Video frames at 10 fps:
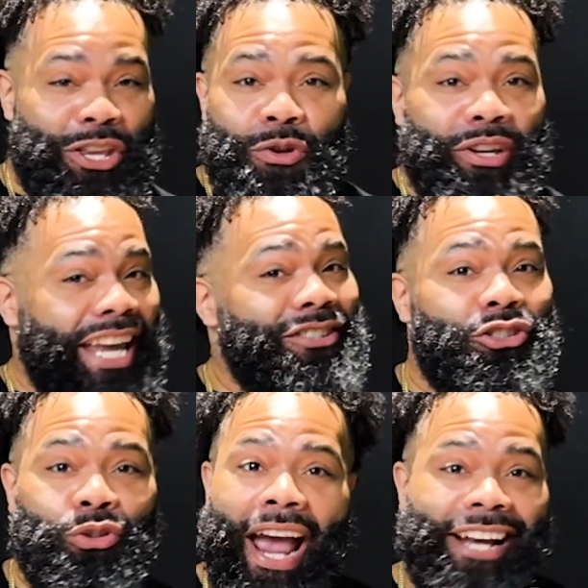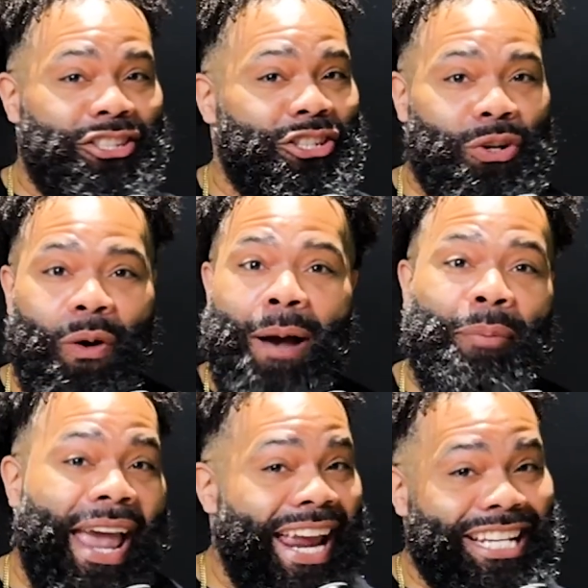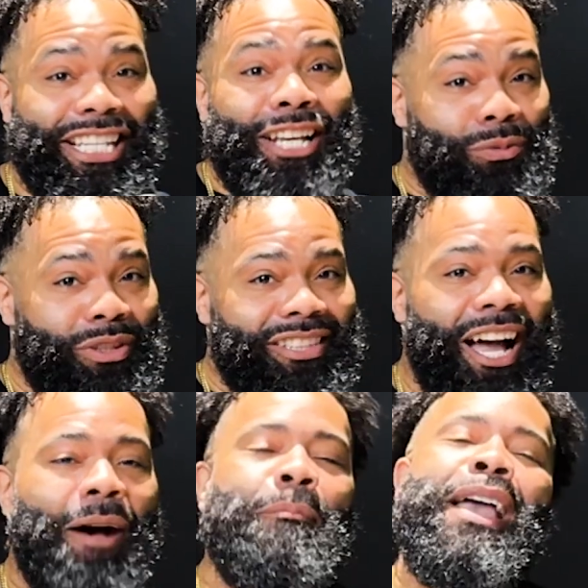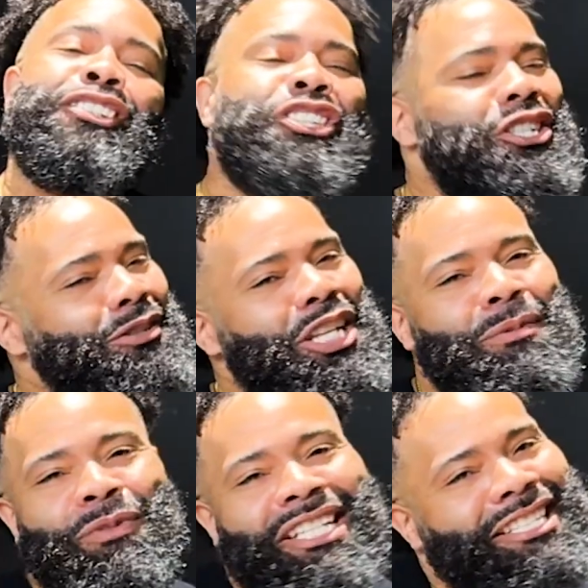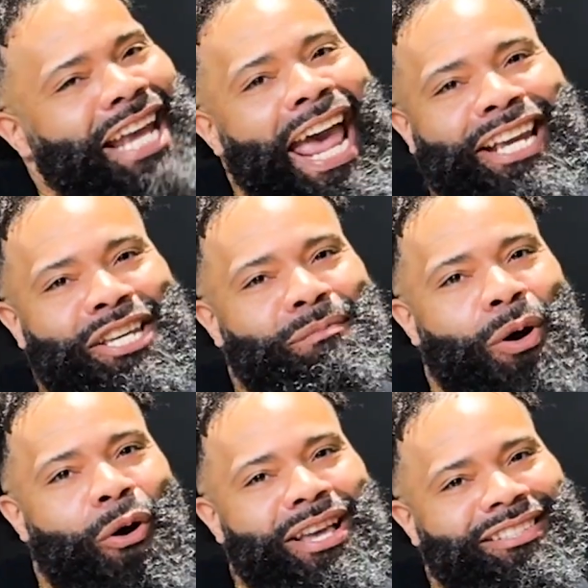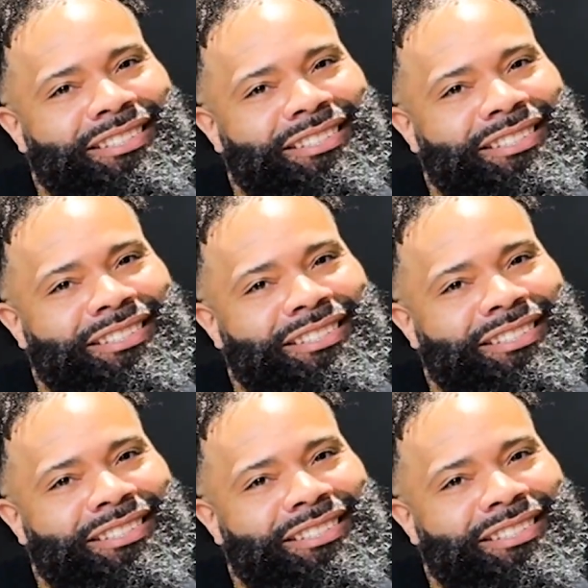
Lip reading: you getting traction to our page. That's what's up. Just tag your boys.